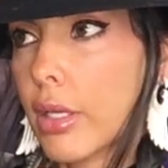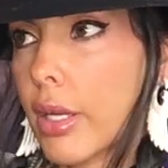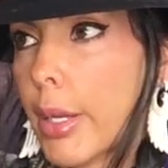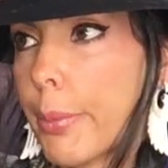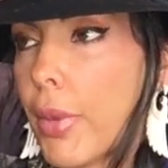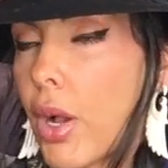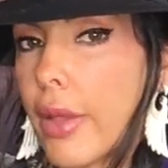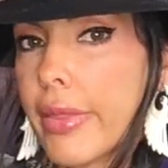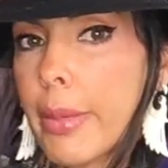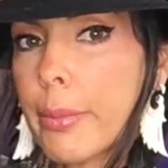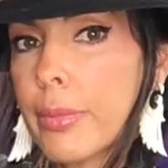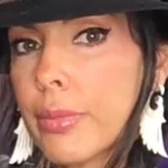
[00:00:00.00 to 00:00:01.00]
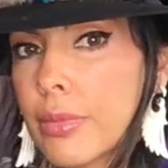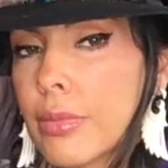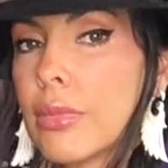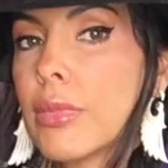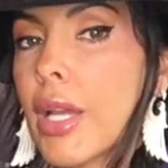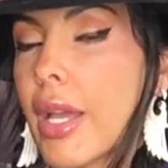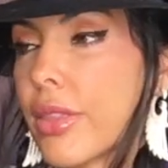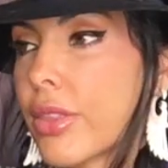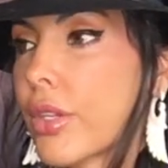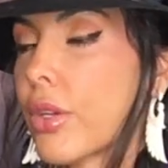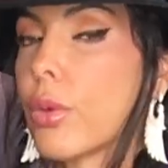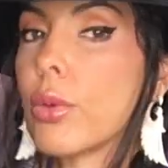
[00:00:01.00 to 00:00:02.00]
up on them
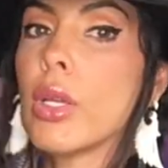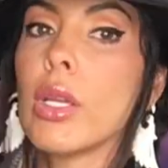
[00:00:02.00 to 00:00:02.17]
and through.